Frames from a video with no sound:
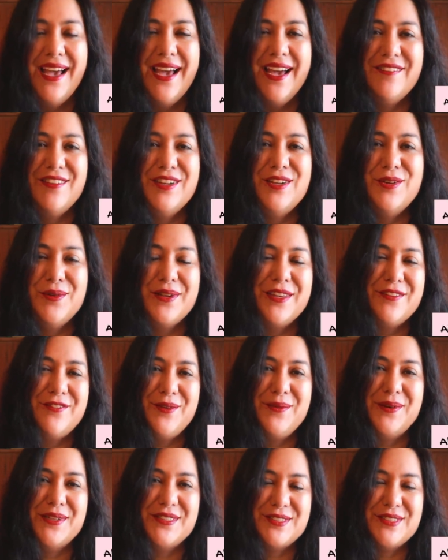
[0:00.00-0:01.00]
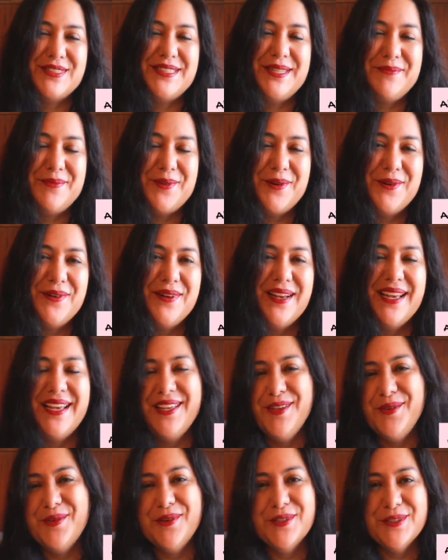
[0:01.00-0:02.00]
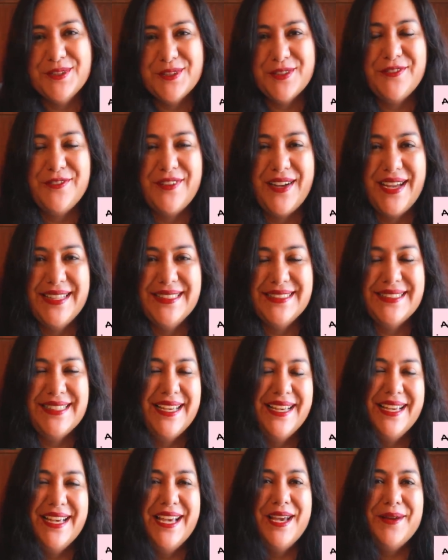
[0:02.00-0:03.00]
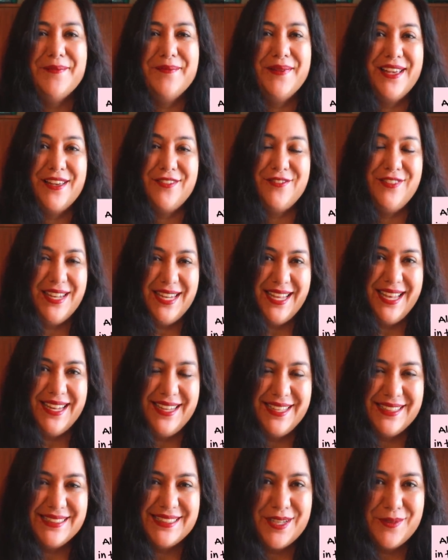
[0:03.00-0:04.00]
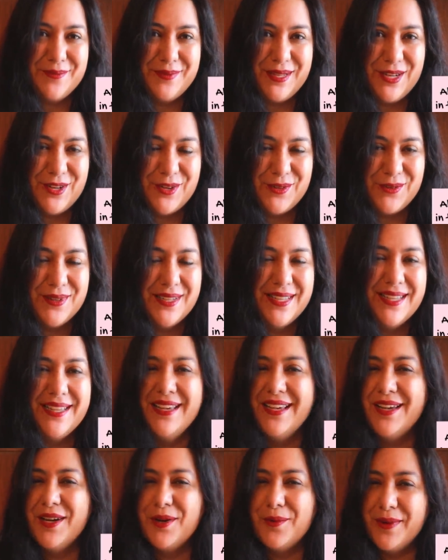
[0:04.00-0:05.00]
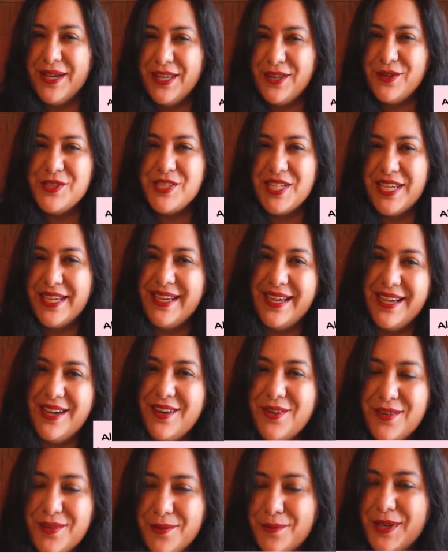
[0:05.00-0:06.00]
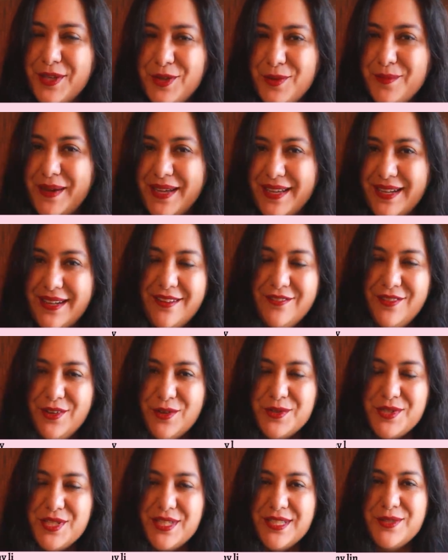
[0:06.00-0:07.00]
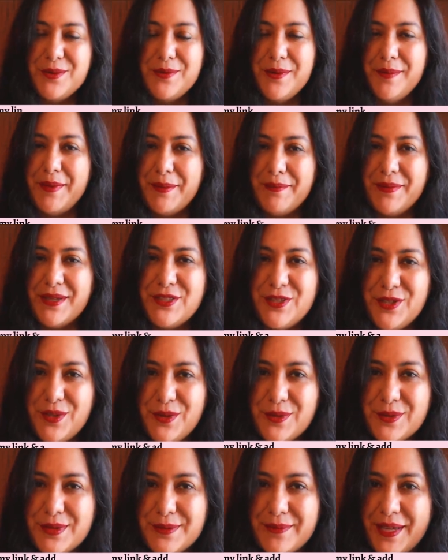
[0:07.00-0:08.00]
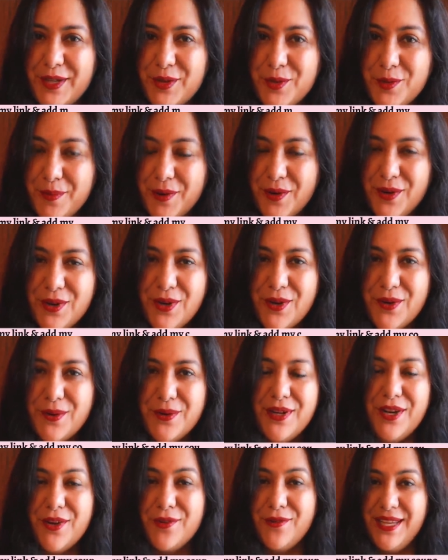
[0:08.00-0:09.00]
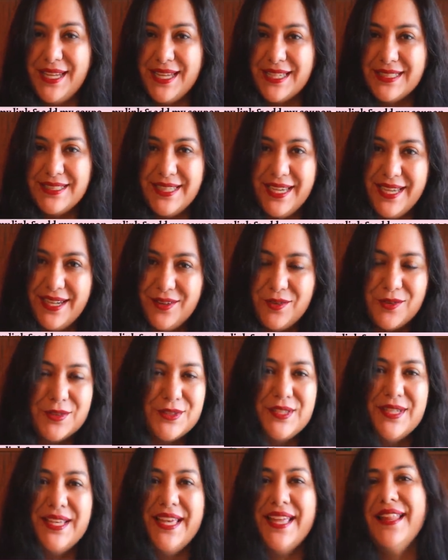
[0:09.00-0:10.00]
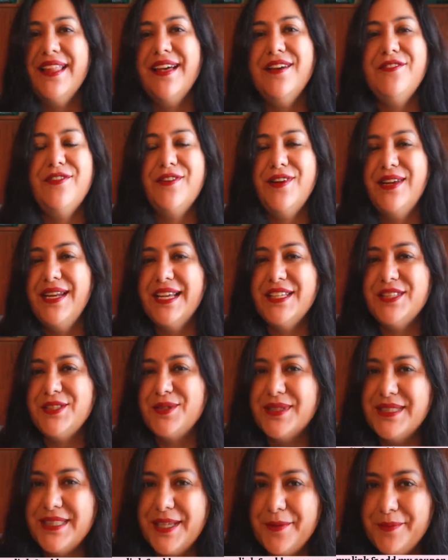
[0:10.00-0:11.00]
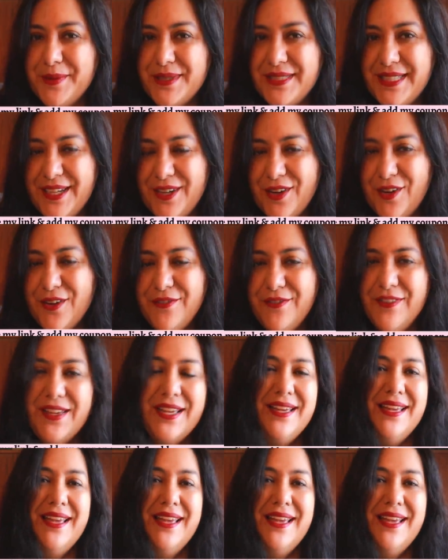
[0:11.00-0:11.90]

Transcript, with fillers: Have a look if you want to see more, and you also find my affiliate link down below. When you check out, when you buy at Love Notions, remember to use my coupon code Karina ten altogether for an extra ten percent off.